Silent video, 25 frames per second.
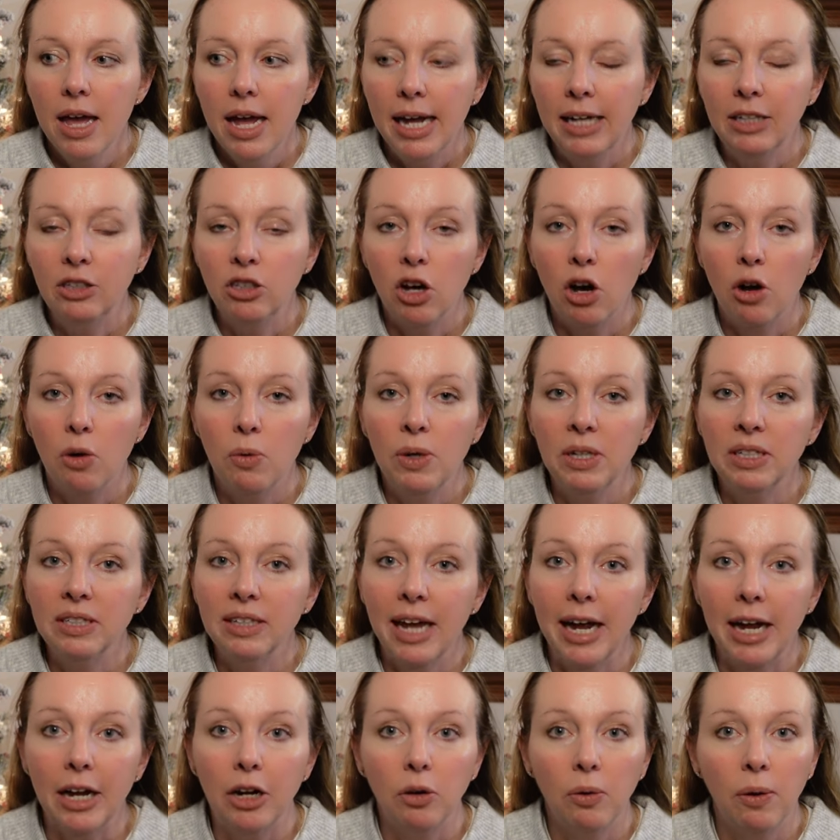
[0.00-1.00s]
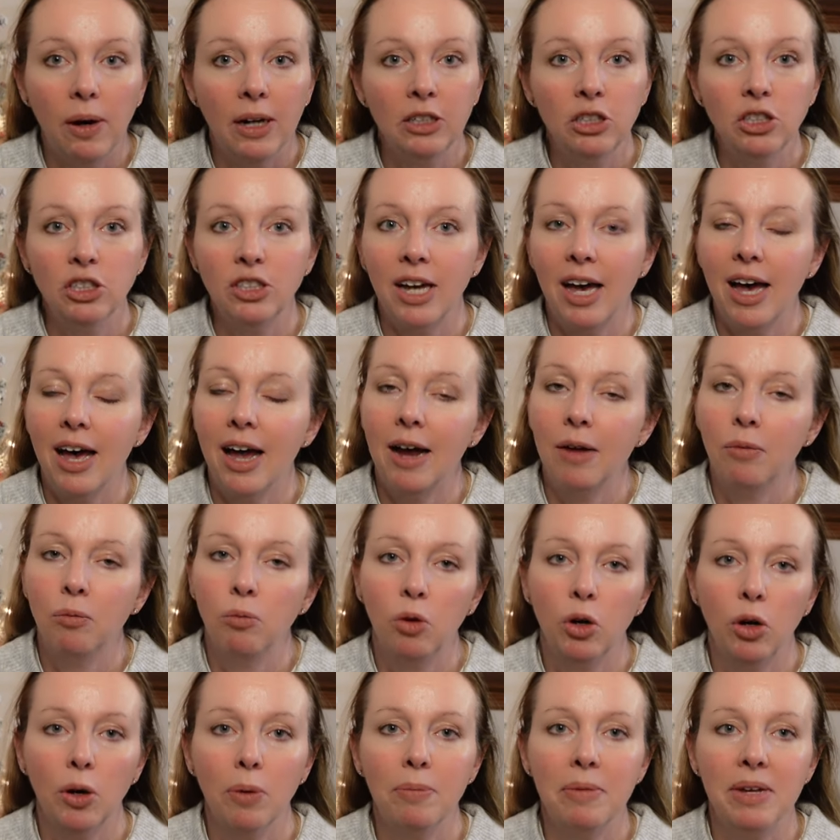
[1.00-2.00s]
It's always like crunch time,
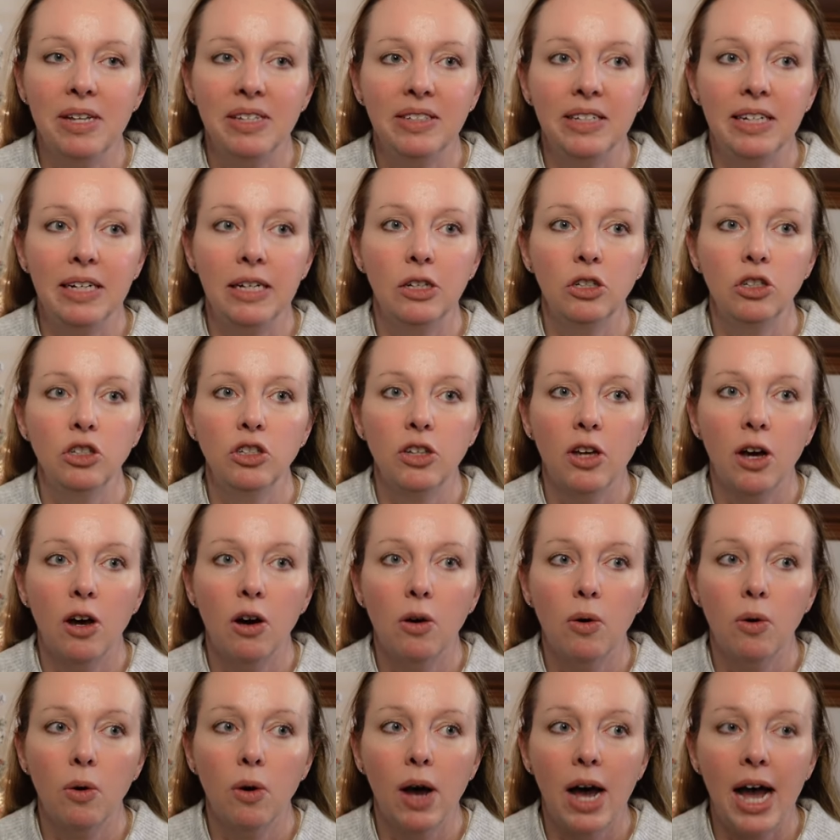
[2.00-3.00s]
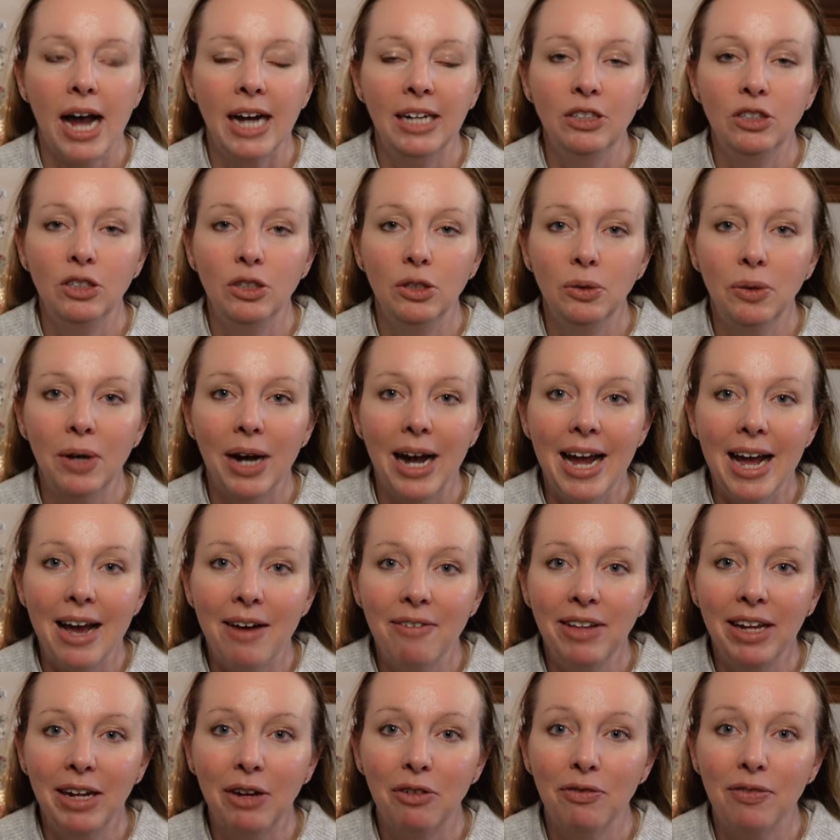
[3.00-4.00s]
real busy. So I
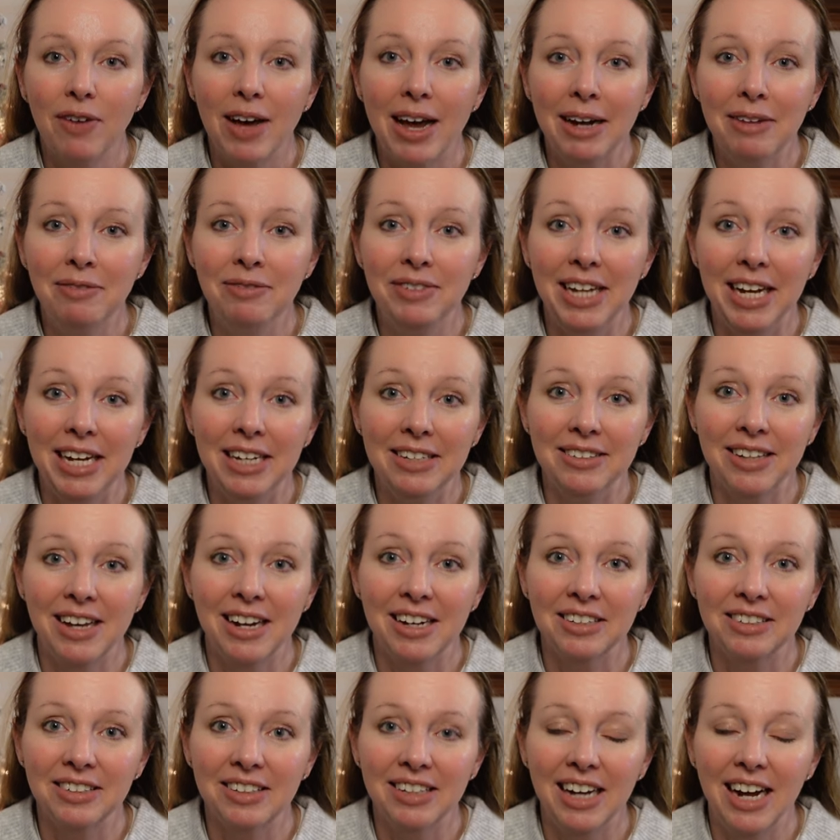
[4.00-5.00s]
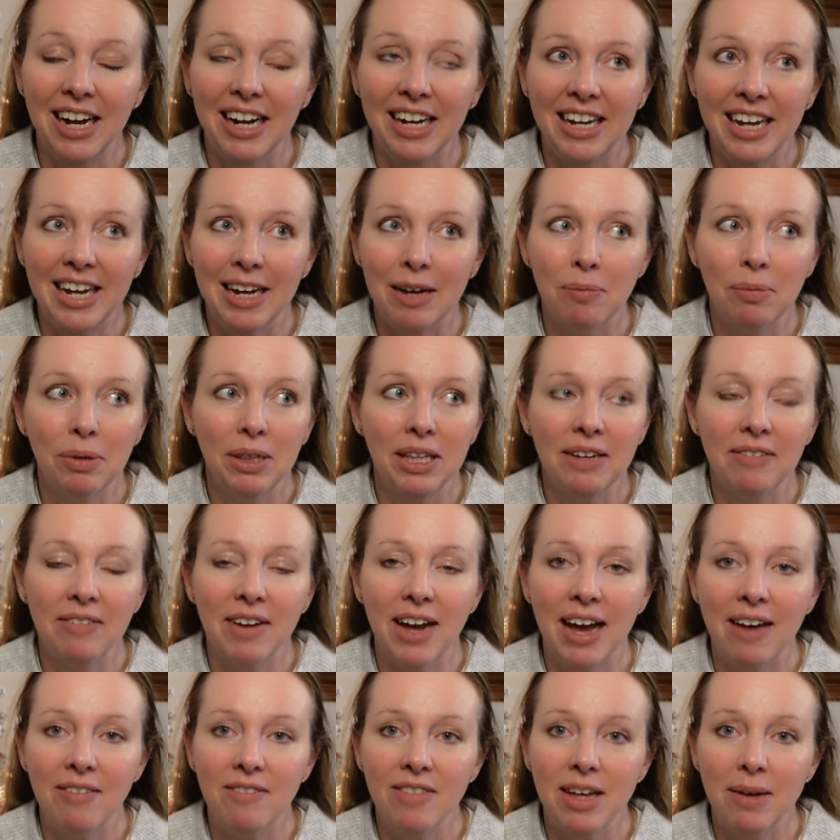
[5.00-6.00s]
have like 5 days, honestly. I can't believe I
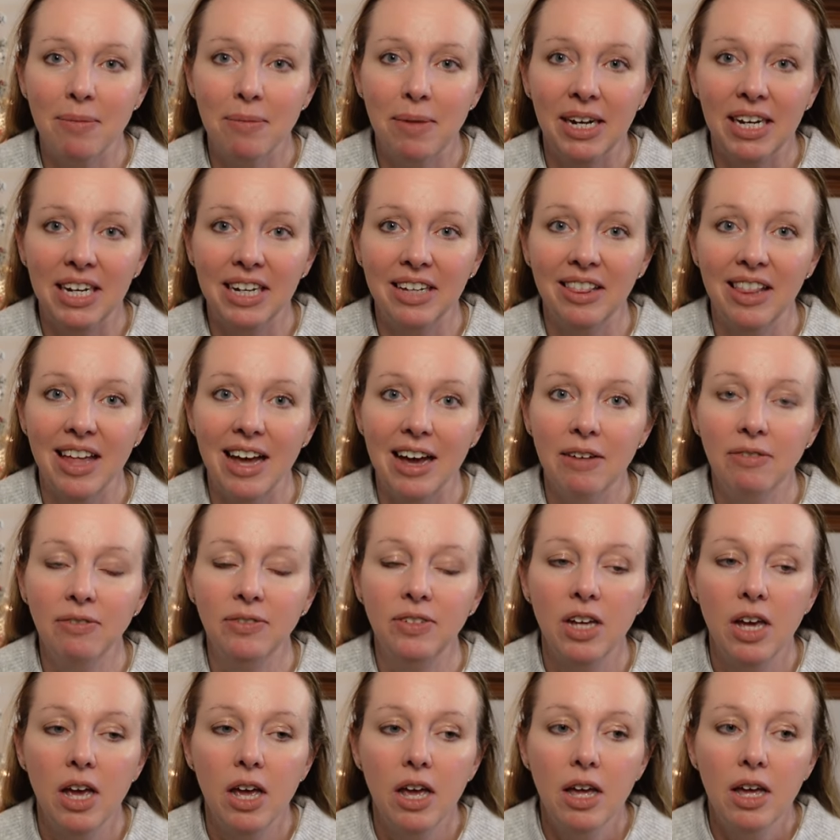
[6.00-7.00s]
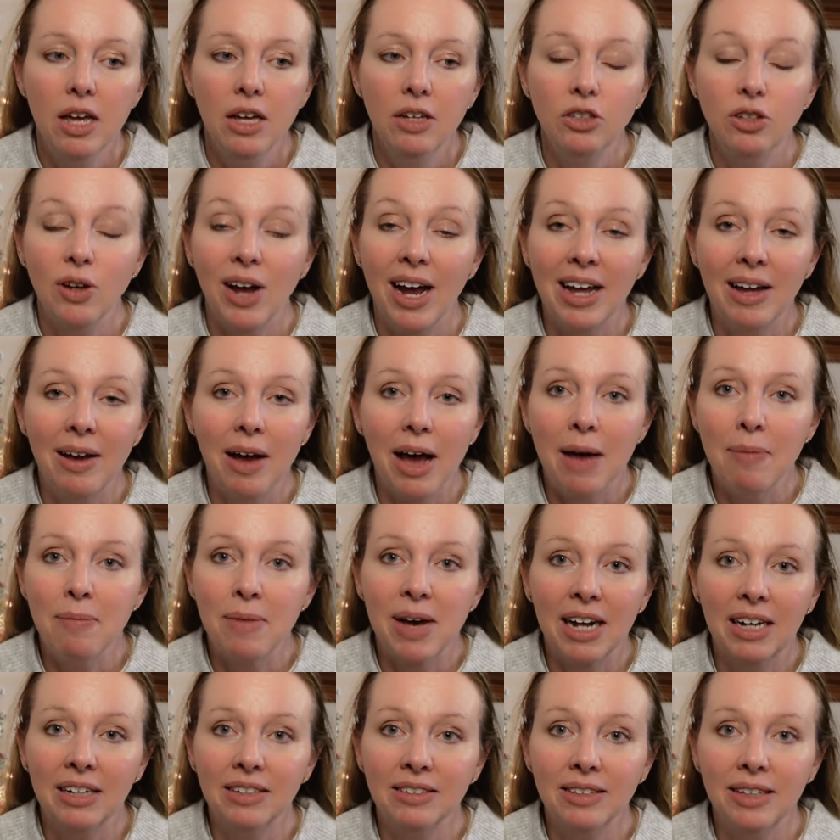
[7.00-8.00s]
have that many left. So I'm
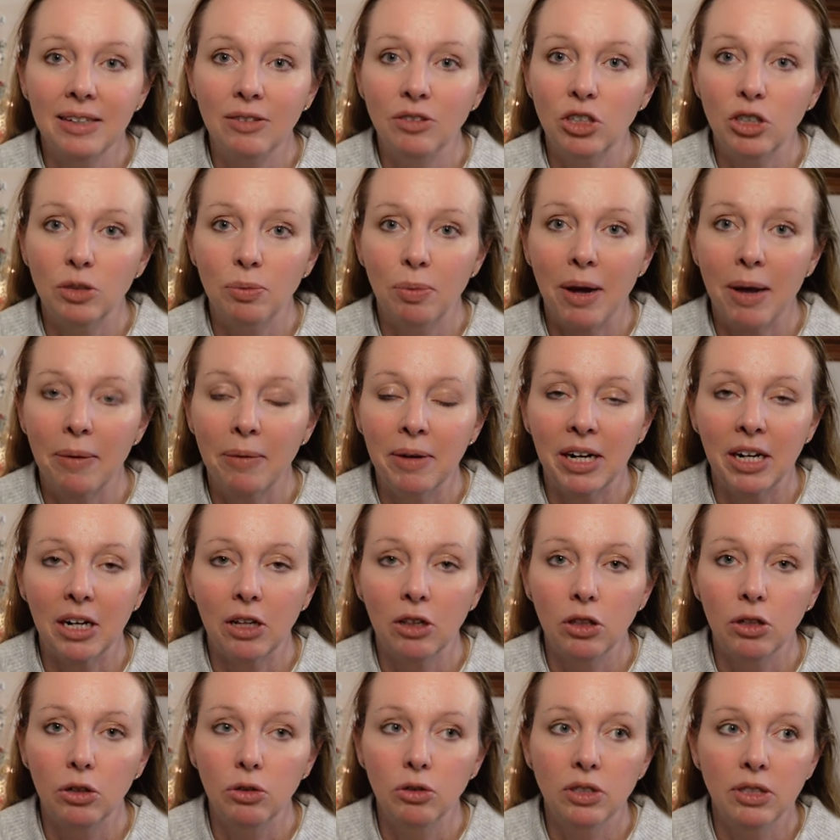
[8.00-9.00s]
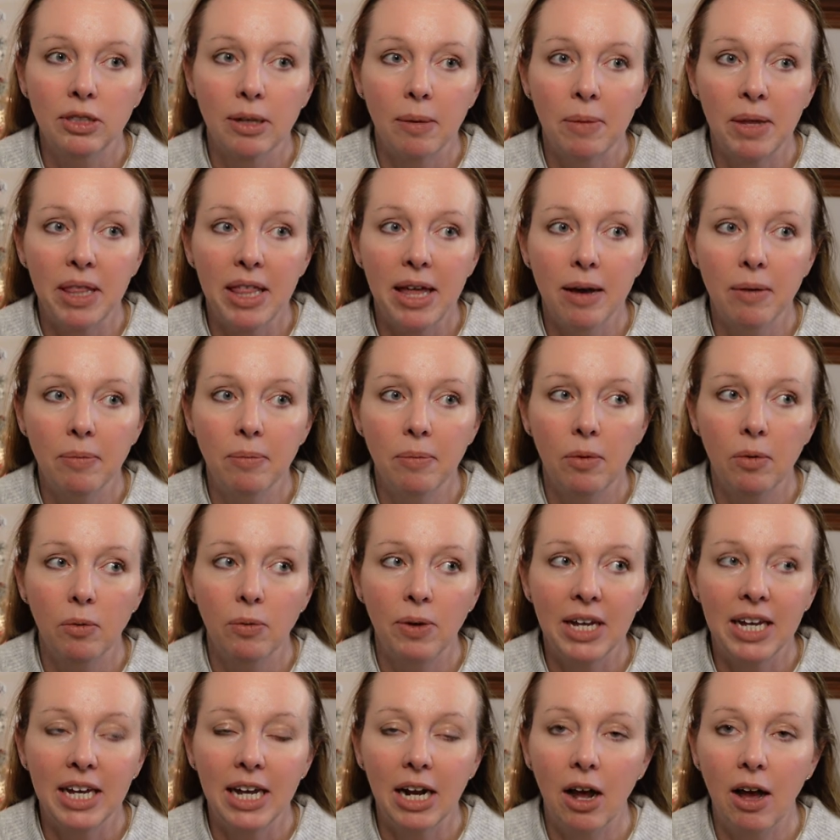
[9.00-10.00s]
honestly just probably gonna lose some of them.
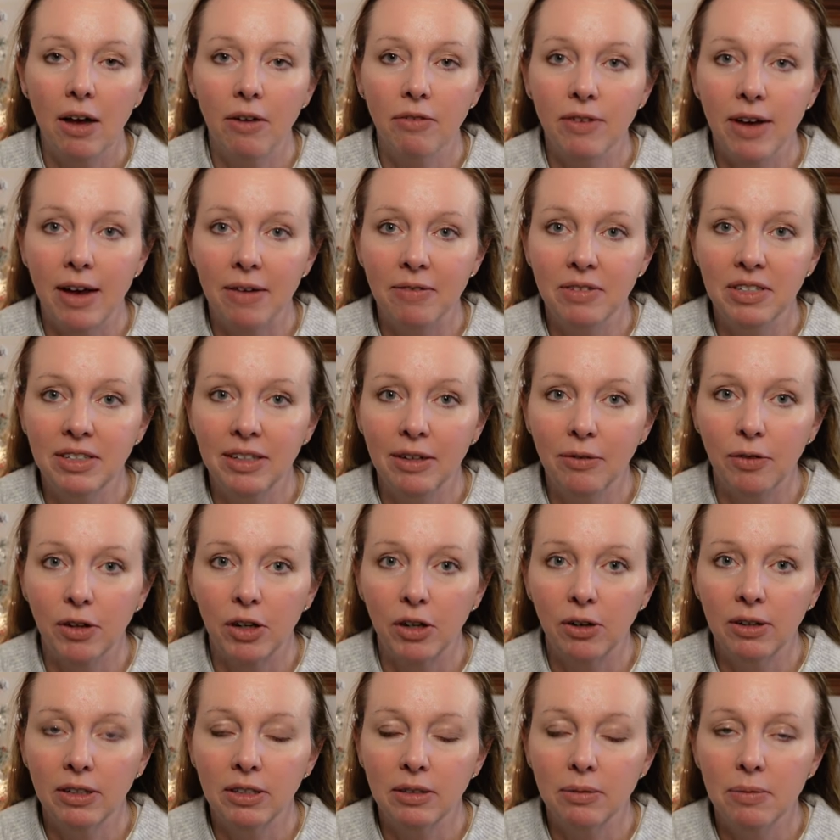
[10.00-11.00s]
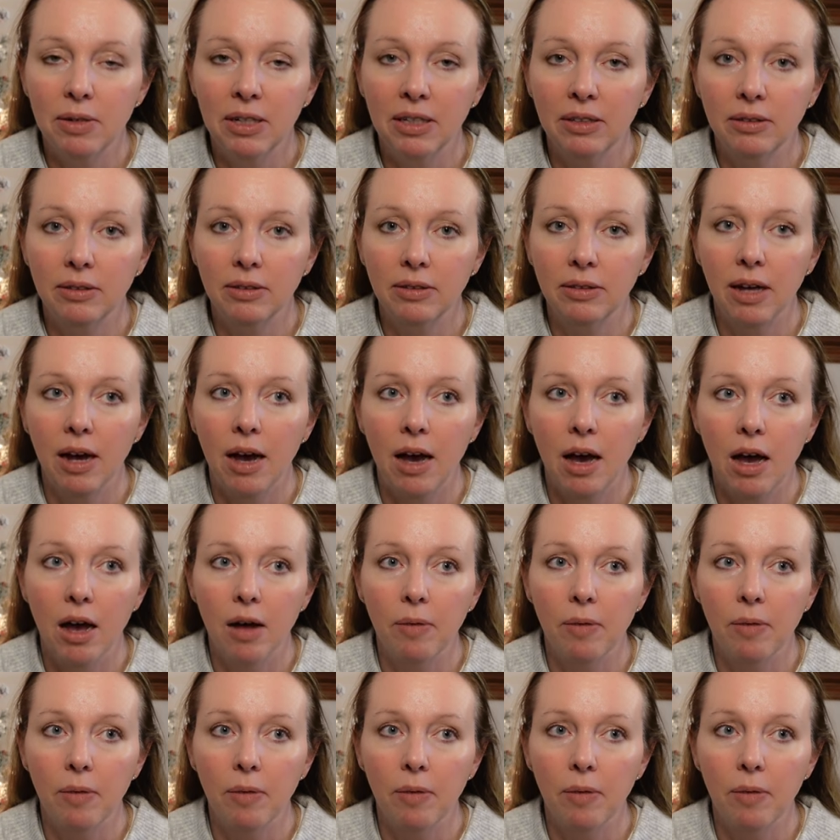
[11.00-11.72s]
We get off obviously for Christmas.